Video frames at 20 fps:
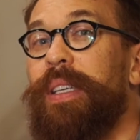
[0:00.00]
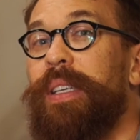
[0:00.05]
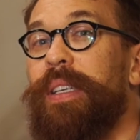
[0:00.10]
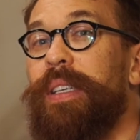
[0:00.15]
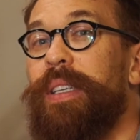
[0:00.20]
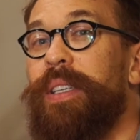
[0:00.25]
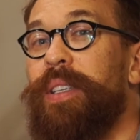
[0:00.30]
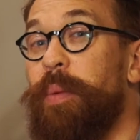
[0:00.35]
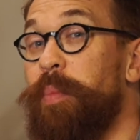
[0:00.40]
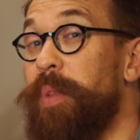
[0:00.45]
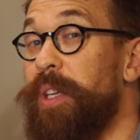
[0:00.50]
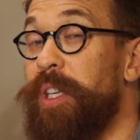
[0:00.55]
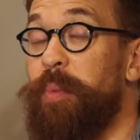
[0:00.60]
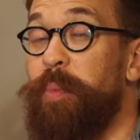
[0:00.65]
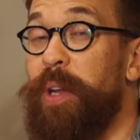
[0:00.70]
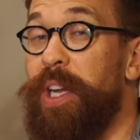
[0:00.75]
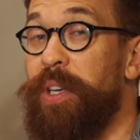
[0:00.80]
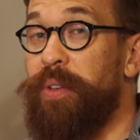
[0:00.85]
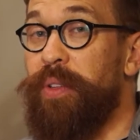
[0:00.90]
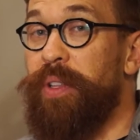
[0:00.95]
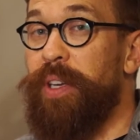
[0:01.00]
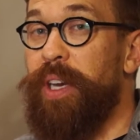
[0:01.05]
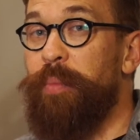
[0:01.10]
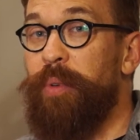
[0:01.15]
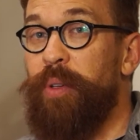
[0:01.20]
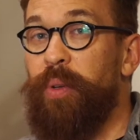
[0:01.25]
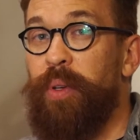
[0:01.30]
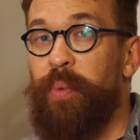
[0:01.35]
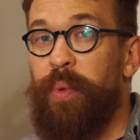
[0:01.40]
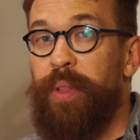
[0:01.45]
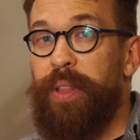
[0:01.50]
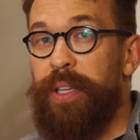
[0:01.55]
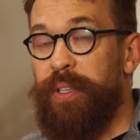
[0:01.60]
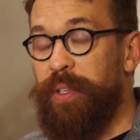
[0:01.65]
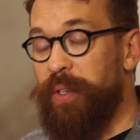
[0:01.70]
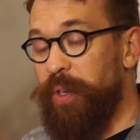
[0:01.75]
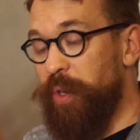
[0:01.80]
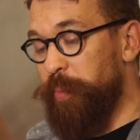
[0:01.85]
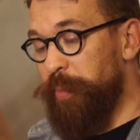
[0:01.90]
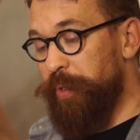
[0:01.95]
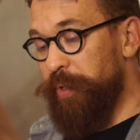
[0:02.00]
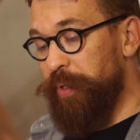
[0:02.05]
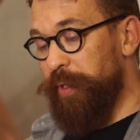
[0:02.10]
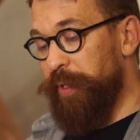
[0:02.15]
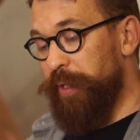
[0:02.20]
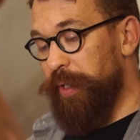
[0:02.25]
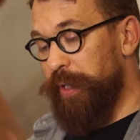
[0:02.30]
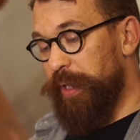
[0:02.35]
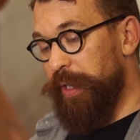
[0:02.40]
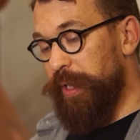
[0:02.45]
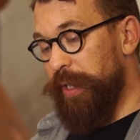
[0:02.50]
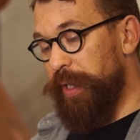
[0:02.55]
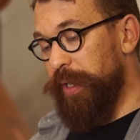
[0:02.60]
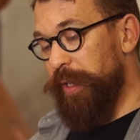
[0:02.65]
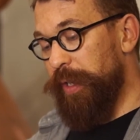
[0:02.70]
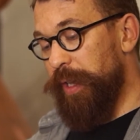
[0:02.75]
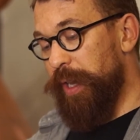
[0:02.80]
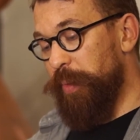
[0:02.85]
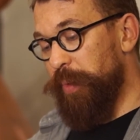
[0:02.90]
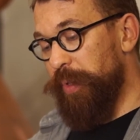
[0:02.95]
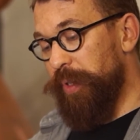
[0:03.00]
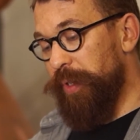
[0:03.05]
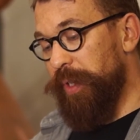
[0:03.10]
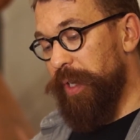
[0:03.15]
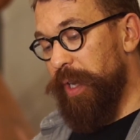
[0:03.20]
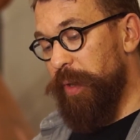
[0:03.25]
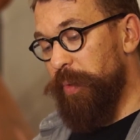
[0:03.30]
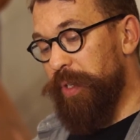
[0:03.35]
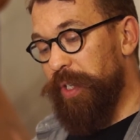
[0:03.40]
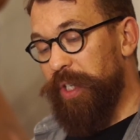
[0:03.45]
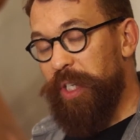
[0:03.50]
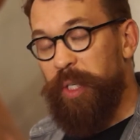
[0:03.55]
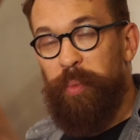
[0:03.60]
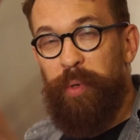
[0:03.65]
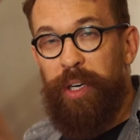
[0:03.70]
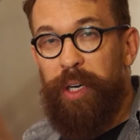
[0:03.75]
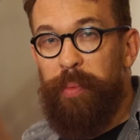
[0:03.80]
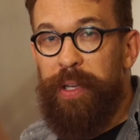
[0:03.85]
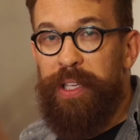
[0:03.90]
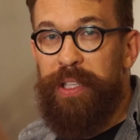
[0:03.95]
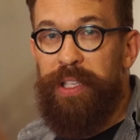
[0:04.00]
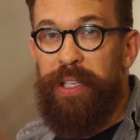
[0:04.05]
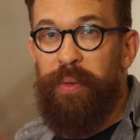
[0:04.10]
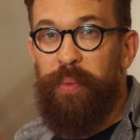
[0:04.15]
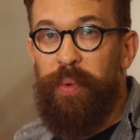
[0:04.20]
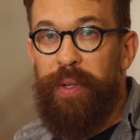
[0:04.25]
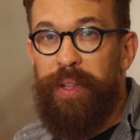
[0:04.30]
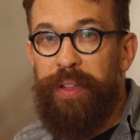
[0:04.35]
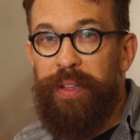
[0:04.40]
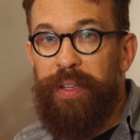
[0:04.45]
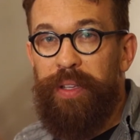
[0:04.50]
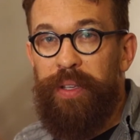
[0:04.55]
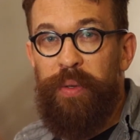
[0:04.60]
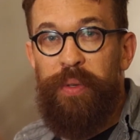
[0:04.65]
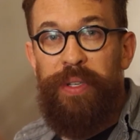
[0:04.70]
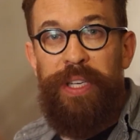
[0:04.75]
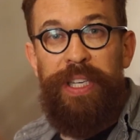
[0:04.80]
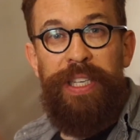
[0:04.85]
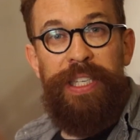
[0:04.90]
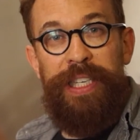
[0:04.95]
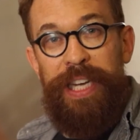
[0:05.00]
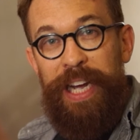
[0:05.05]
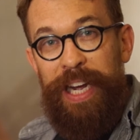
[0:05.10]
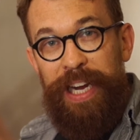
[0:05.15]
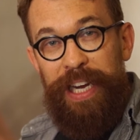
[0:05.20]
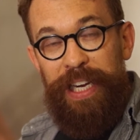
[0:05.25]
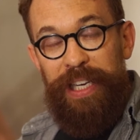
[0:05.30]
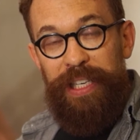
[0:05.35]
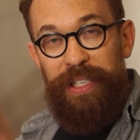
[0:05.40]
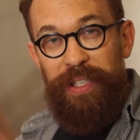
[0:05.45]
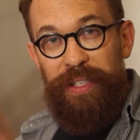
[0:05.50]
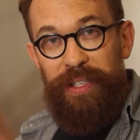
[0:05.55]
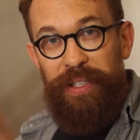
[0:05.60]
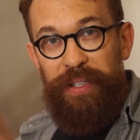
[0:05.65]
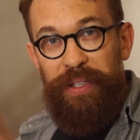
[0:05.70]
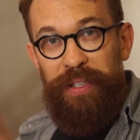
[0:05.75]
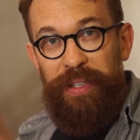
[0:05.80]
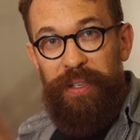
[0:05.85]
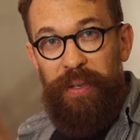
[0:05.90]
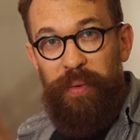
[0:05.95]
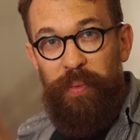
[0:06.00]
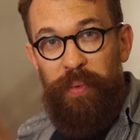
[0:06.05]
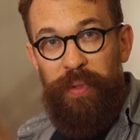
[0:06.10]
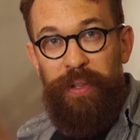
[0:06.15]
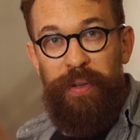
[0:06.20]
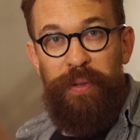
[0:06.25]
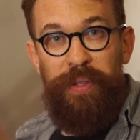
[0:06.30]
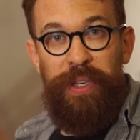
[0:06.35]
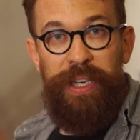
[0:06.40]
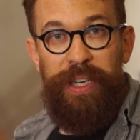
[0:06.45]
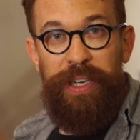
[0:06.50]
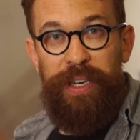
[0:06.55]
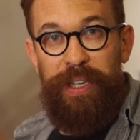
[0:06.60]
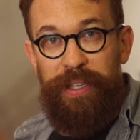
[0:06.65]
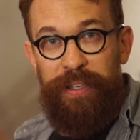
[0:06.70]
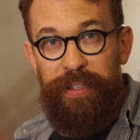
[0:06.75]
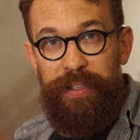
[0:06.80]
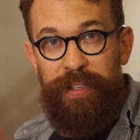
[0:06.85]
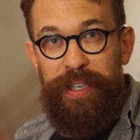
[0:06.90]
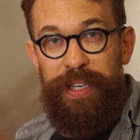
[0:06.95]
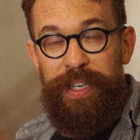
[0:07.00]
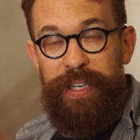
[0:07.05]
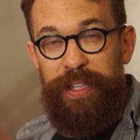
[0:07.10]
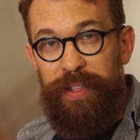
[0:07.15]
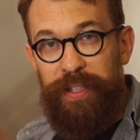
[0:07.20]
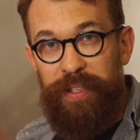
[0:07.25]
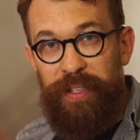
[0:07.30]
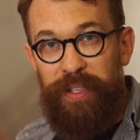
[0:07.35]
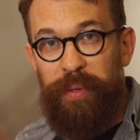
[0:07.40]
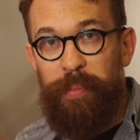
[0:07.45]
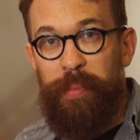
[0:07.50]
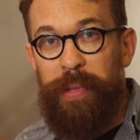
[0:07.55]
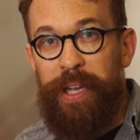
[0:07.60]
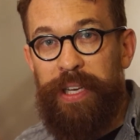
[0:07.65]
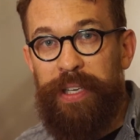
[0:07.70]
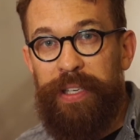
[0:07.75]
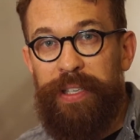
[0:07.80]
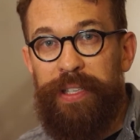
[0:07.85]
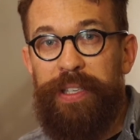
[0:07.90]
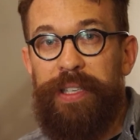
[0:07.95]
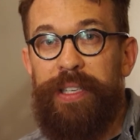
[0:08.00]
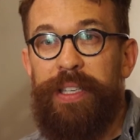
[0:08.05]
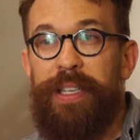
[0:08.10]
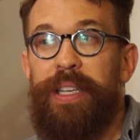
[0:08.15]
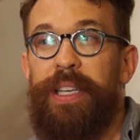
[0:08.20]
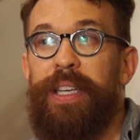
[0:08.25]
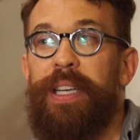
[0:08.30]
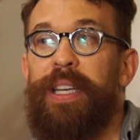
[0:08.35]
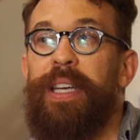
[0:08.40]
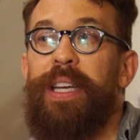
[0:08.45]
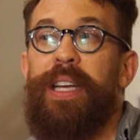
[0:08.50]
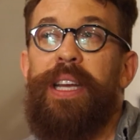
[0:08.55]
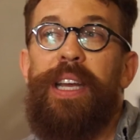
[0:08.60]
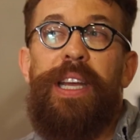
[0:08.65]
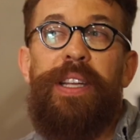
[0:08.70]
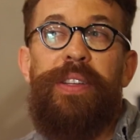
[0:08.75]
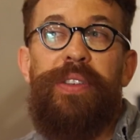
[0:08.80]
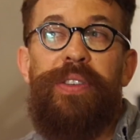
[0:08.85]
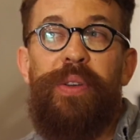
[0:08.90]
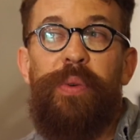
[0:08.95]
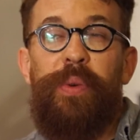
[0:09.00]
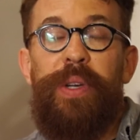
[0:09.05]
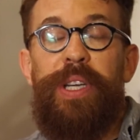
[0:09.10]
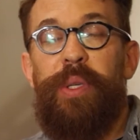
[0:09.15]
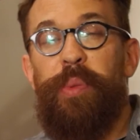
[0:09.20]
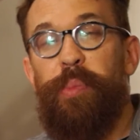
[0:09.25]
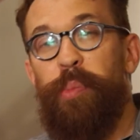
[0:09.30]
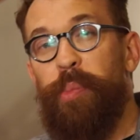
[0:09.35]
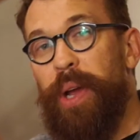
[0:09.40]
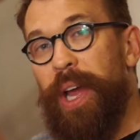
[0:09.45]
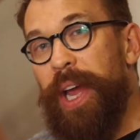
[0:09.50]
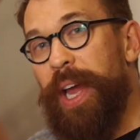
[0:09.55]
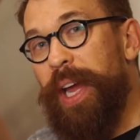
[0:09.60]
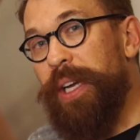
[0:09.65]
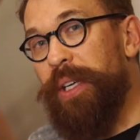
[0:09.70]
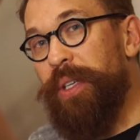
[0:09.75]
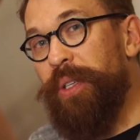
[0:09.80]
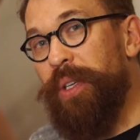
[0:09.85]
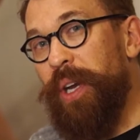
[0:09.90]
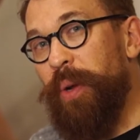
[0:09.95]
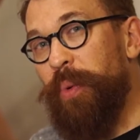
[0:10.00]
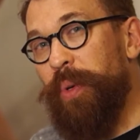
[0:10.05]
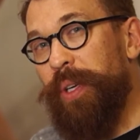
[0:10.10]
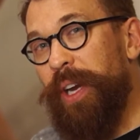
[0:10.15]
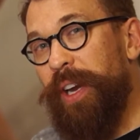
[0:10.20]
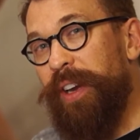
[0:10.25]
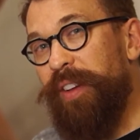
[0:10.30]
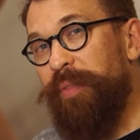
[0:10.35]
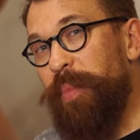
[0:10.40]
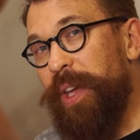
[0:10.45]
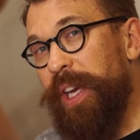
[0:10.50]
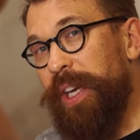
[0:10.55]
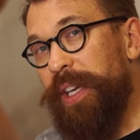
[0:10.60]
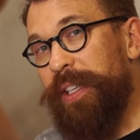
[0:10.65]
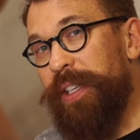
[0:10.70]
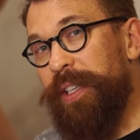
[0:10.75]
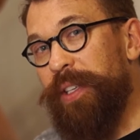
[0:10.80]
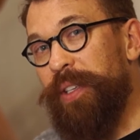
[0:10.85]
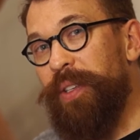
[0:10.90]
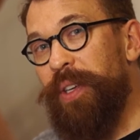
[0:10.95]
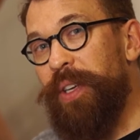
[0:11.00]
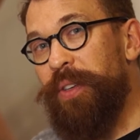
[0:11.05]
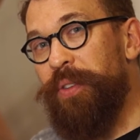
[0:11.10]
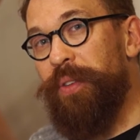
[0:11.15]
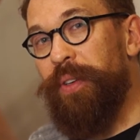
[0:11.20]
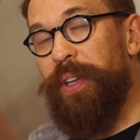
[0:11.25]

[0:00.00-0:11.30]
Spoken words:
Something special that I'm doing with this sculpture, I was experimenting with using dyes, with using color in the cement. And so each batch, I would kind of make a decision